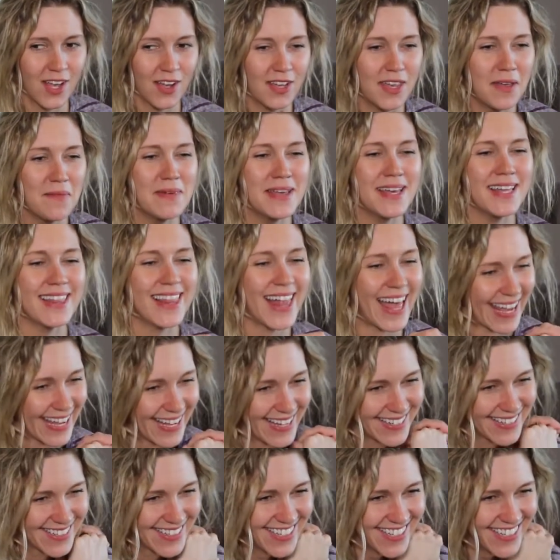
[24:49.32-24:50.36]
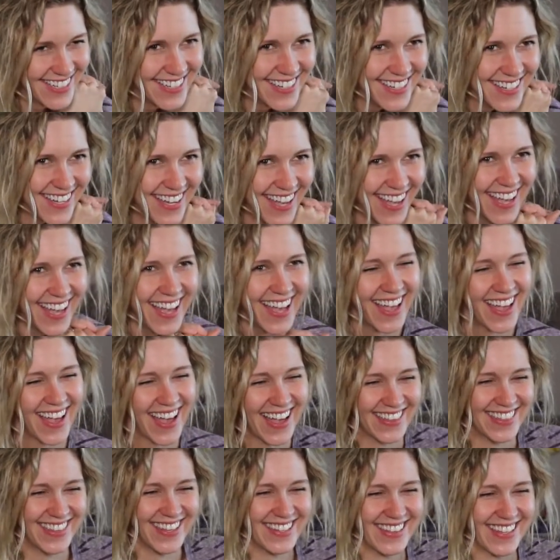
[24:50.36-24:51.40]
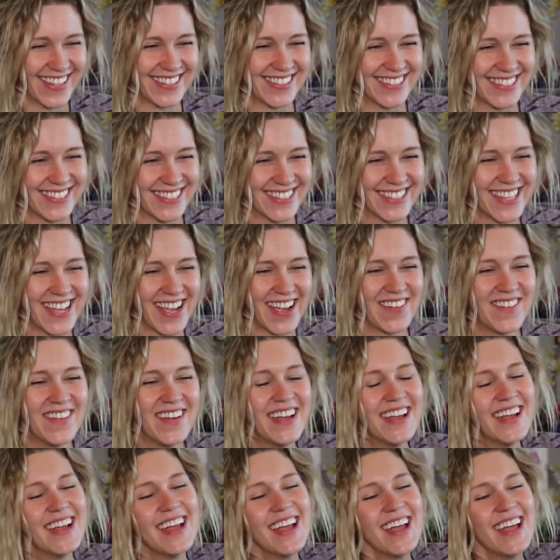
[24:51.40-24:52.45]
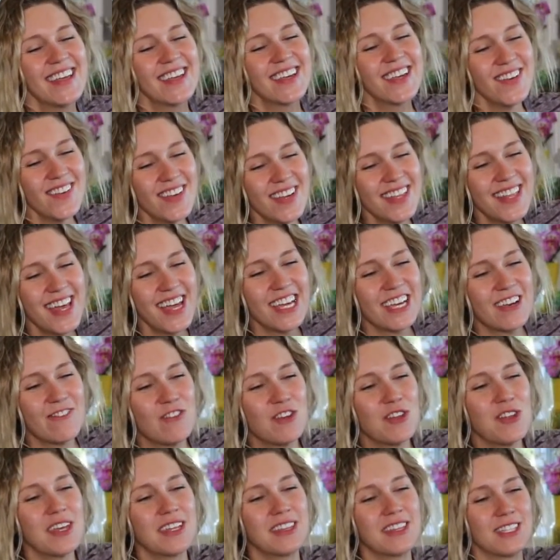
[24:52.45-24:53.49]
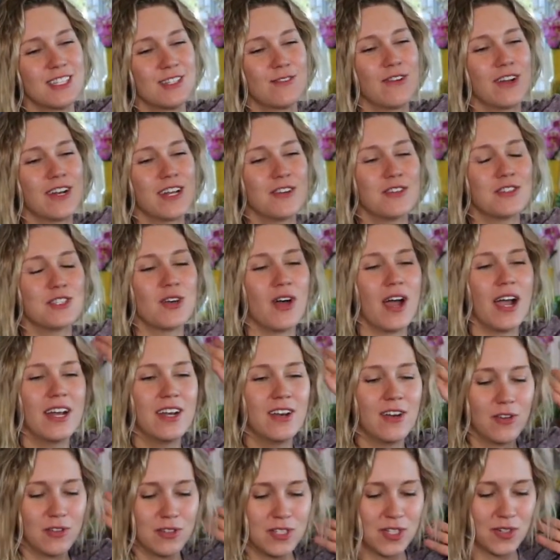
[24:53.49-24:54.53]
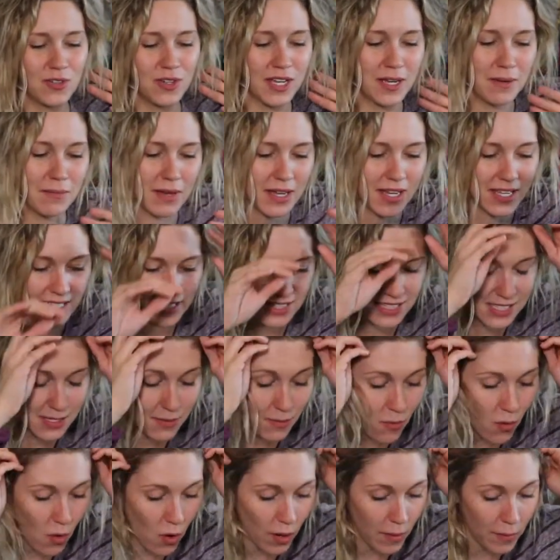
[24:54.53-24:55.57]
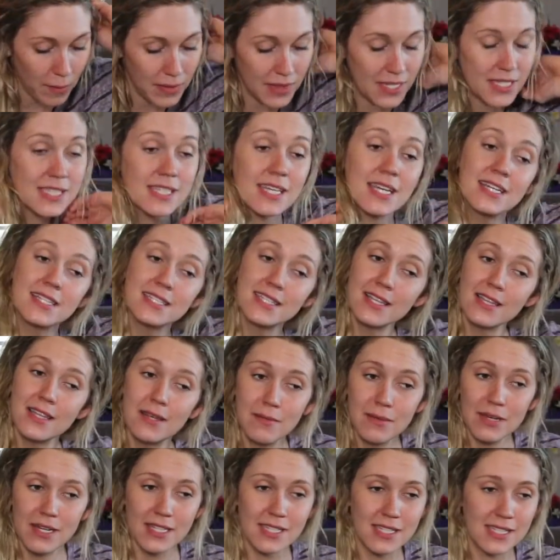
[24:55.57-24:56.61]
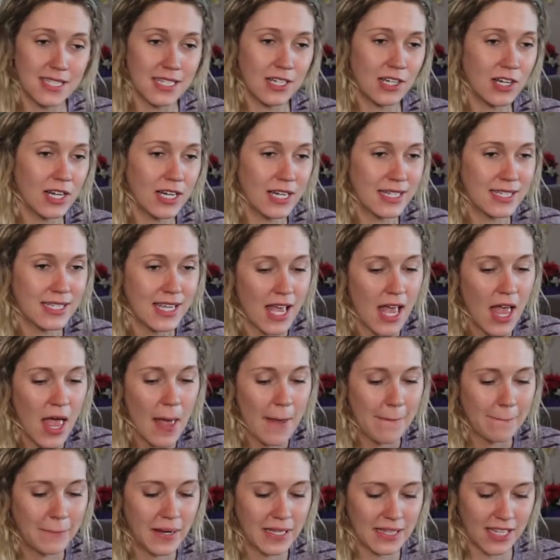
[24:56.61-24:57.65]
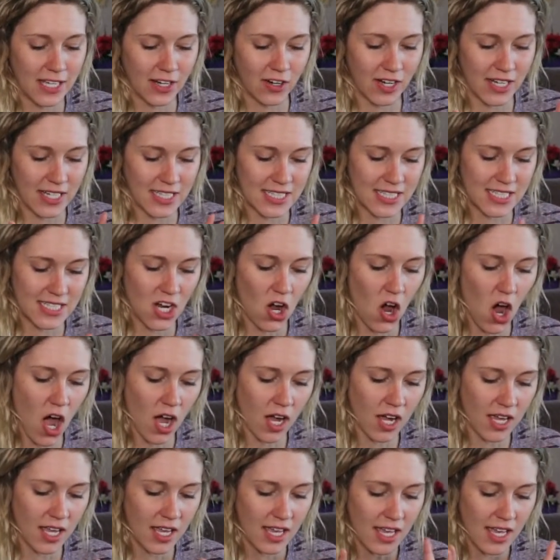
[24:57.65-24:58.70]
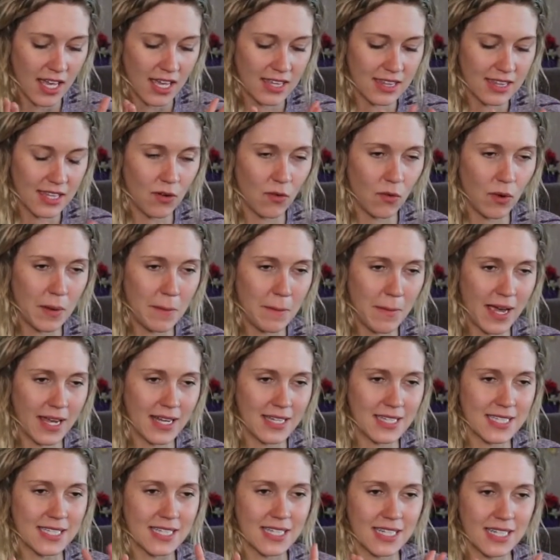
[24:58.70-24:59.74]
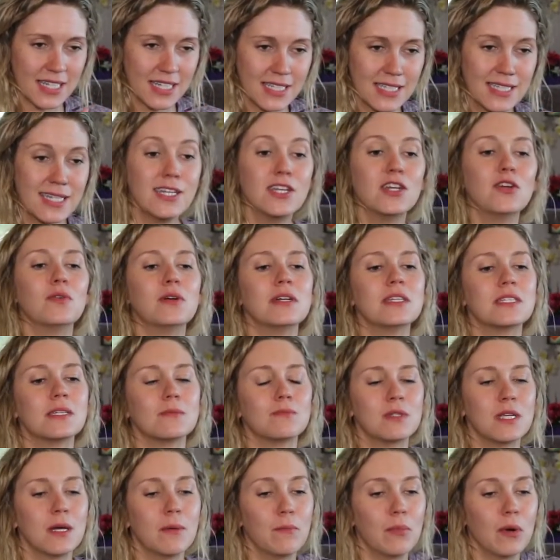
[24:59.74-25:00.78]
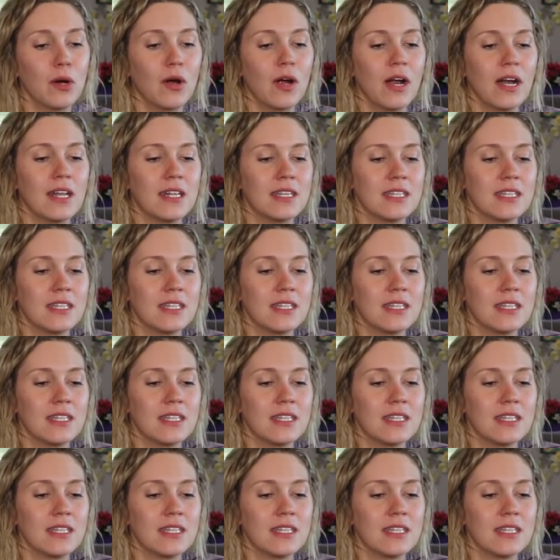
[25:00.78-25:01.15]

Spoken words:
Give me a like. I think that's the same. Give me a like if you like this video so I know to keep making some more. This is a limited series, but there is talk that we might continue in September, and